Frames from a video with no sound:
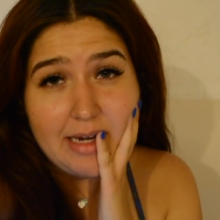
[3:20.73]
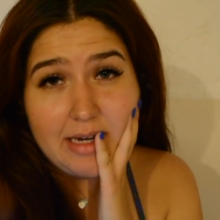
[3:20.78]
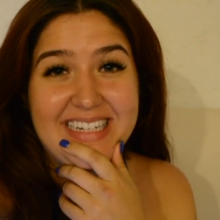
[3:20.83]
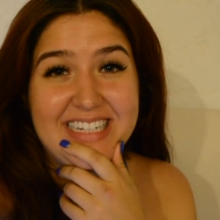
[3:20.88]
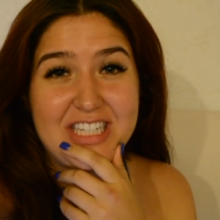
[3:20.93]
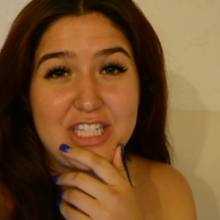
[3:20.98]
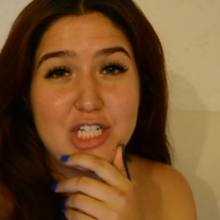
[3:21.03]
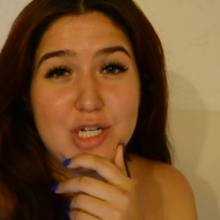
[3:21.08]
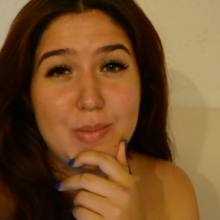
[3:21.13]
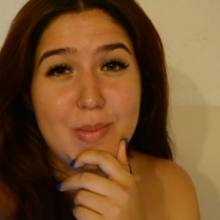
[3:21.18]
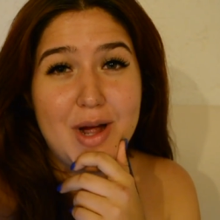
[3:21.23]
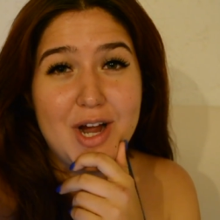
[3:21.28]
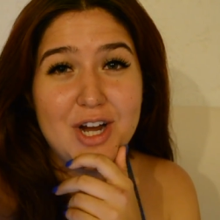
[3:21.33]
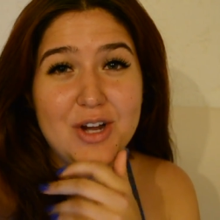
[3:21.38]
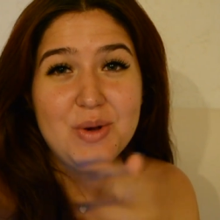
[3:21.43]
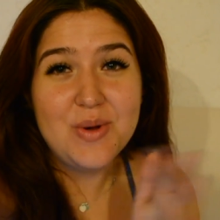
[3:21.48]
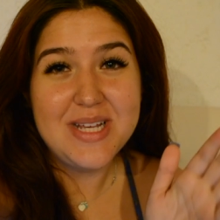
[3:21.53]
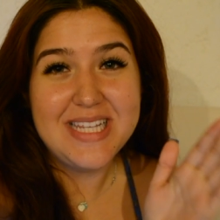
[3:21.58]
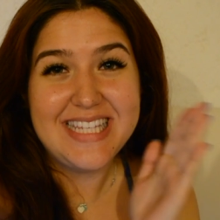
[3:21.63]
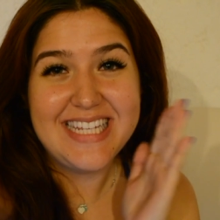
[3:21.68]
because
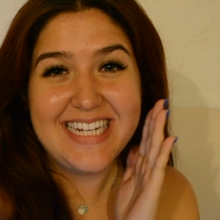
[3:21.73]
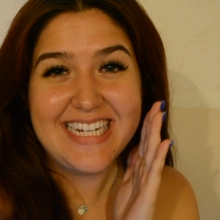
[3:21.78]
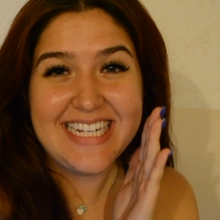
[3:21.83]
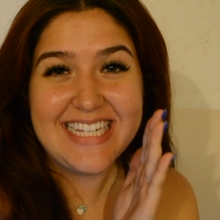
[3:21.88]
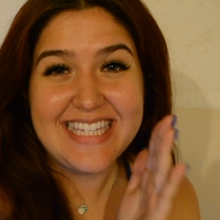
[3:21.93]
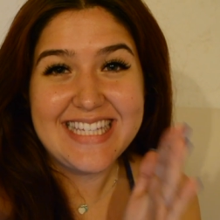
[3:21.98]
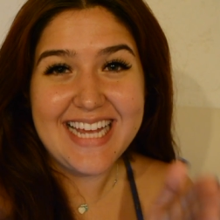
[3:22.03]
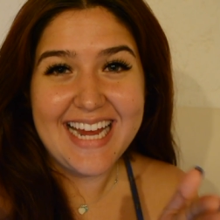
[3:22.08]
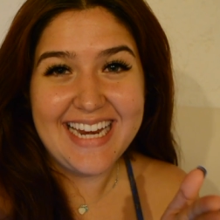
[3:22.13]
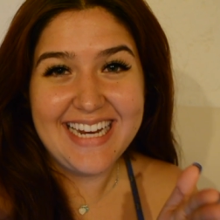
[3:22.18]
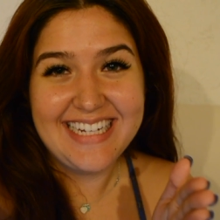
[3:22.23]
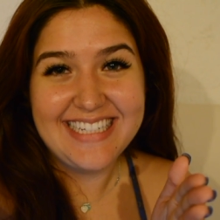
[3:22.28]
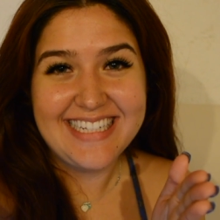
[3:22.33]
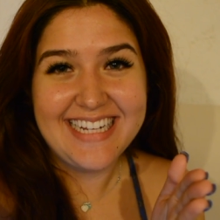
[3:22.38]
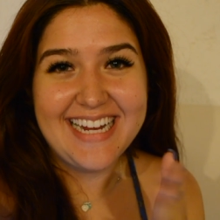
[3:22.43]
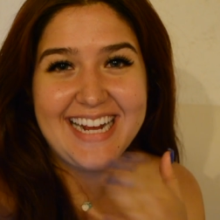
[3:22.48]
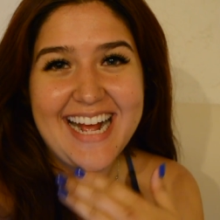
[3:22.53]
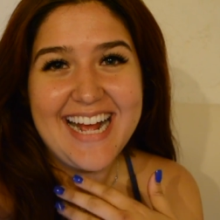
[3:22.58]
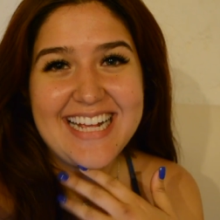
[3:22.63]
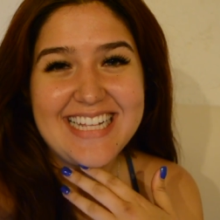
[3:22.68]
tomorrow is an exciting
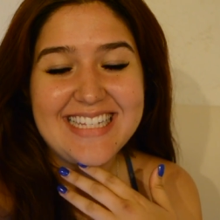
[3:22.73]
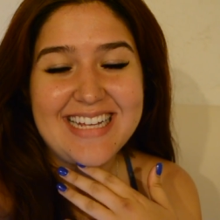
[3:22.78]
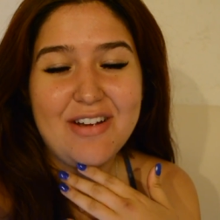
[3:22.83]
day, guys.